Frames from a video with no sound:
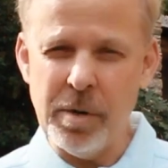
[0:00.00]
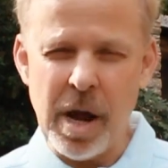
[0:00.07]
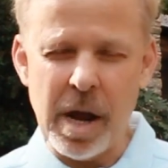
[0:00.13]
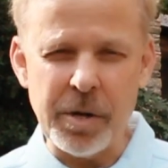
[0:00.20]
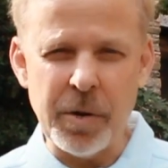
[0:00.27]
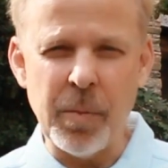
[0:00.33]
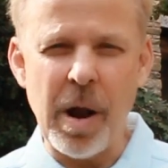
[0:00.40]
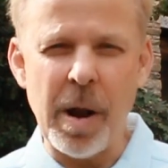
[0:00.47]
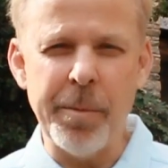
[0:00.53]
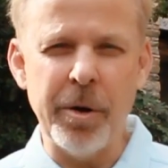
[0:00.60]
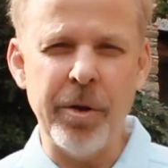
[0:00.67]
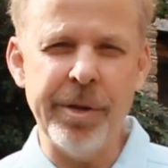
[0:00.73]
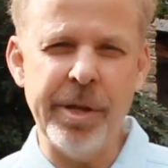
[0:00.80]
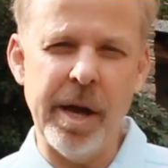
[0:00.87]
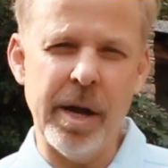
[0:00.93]
Dr. Robert
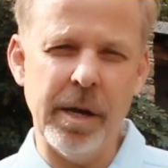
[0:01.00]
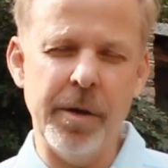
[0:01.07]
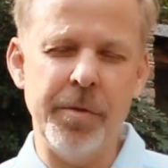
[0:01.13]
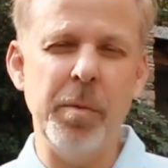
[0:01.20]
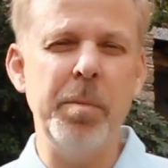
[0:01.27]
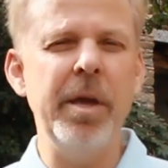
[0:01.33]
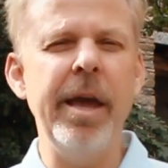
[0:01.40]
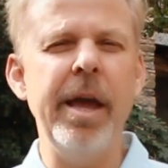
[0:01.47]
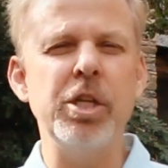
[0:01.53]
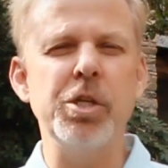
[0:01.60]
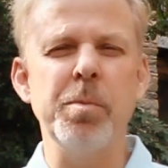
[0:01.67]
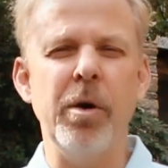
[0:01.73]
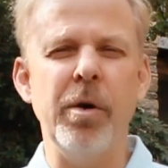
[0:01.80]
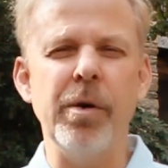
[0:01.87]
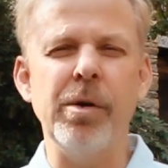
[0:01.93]
O. Young of the PH
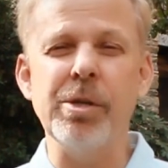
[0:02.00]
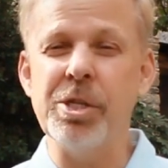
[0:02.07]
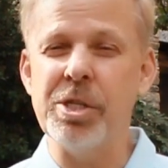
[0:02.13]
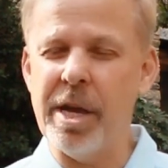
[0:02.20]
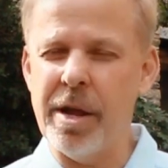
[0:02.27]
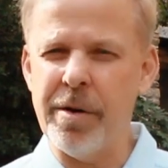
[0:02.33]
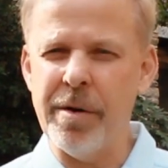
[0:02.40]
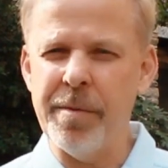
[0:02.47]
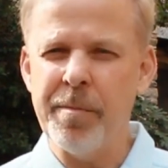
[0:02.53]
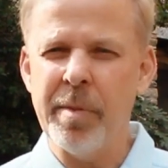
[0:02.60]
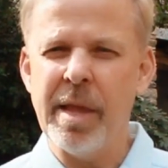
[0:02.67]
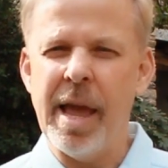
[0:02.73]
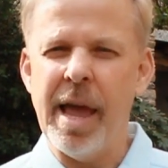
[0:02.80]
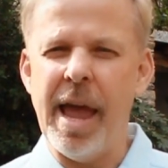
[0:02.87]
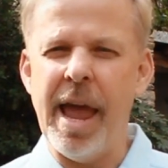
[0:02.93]
Miracle Center
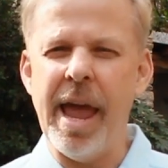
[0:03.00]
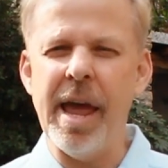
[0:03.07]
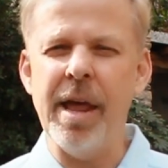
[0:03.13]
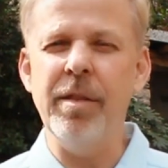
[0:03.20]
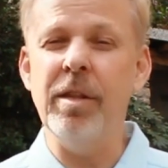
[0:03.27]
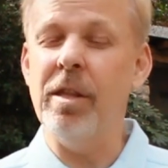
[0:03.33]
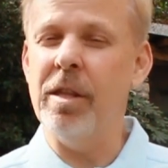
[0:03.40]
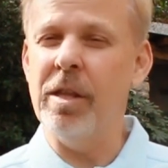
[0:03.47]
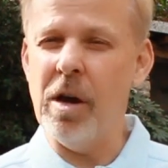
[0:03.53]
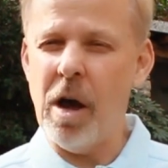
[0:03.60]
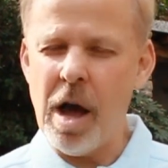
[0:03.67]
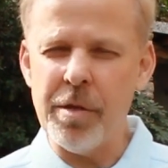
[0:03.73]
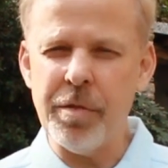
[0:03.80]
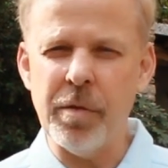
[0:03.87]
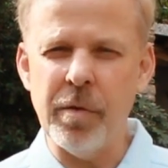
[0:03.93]
and the
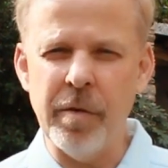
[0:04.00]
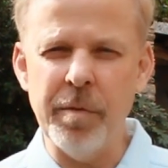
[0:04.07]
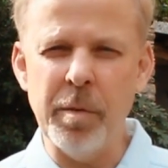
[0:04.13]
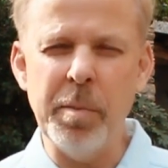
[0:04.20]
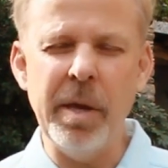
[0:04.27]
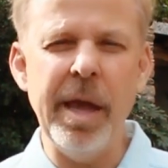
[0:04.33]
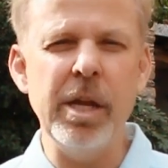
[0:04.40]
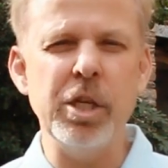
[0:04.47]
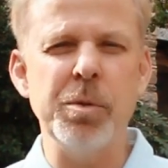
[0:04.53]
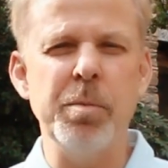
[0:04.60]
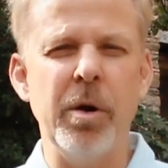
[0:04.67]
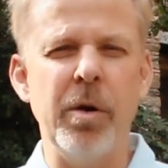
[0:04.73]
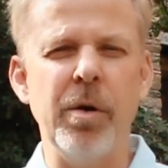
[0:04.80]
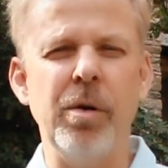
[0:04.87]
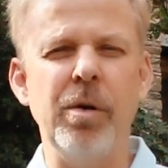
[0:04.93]
author of the PH
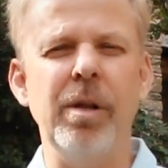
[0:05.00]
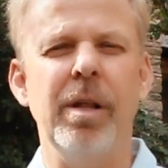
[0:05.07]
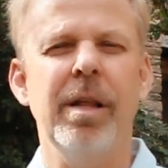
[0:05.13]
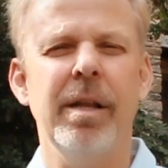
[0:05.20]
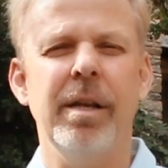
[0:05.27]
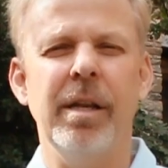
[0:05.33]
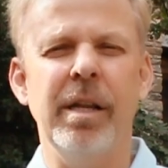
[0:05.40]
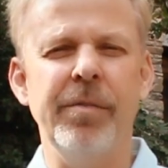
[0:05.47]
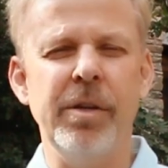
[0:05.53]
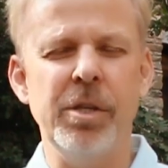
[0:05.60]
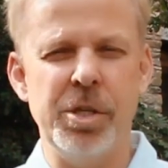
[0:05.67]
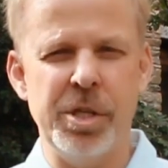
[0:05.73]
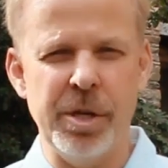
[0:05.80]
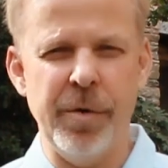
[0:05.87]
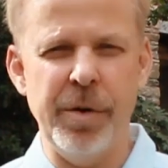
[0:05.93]
Miracle Living
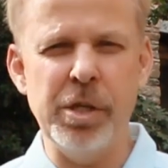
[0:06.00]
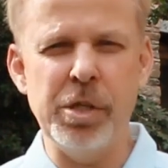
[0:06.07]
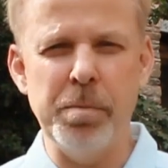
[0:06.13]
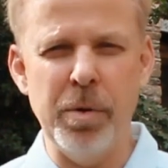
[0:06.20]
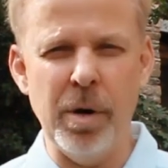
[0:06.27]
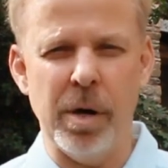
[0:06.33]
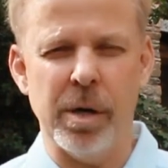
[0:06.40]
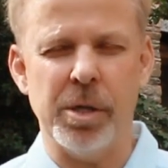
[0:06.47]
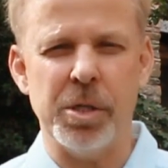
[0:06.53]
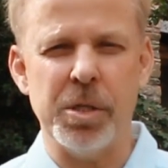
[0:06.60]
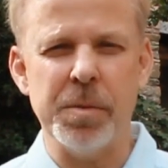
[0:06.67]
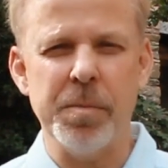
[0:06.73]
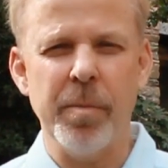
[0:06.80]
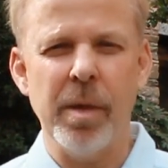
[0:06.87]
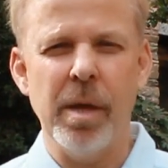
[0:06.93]
Series
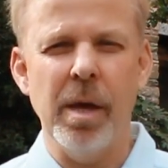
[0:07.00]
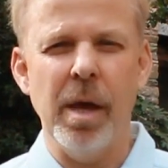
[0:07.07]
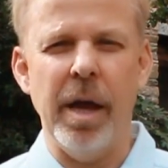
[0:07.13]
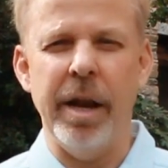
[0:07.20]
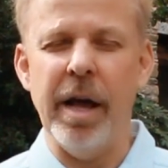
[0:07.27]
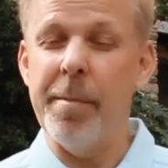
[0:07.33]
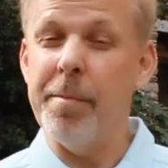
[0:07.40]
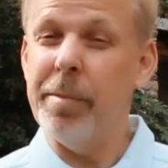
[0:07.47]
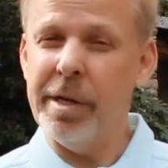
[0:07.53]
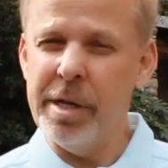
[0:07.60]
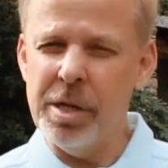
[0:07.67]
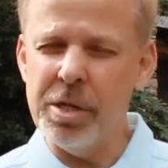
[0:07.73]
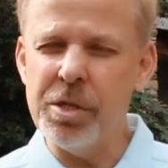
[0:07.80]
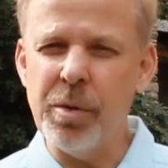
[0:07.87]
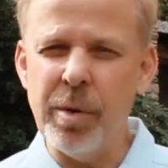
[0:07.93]
books. And I'm
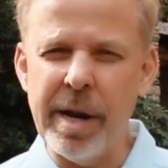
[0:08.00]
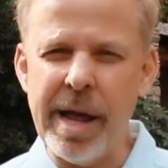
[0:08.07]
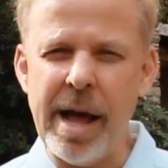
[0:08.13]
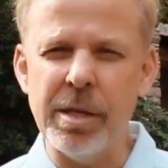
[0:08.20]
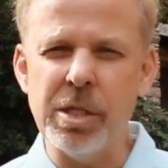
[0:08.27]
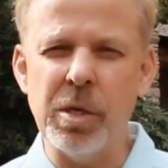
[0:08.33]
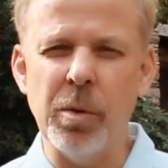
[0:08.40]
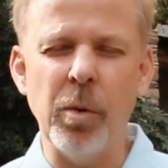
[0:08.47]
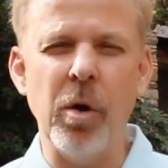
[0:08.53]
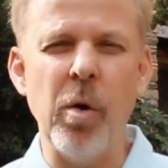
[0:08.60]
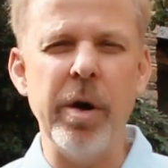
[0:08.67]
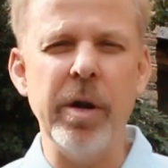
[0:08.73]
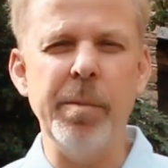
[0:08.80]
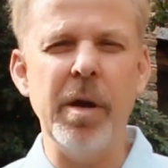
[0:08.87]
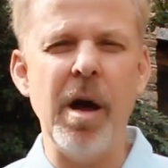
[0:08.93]
pleased to announce that we're
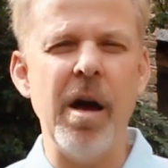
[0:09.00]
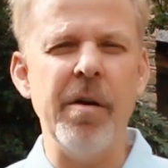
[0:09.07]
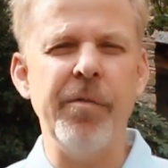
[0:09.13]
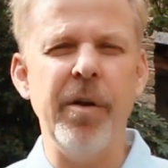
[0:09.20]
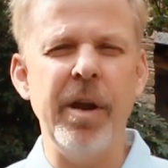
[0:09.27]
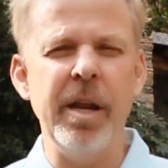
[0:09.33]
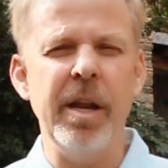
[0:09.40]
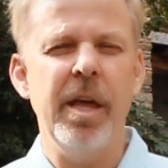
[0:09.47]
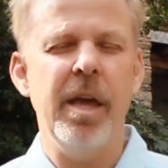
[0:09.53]
going to be offering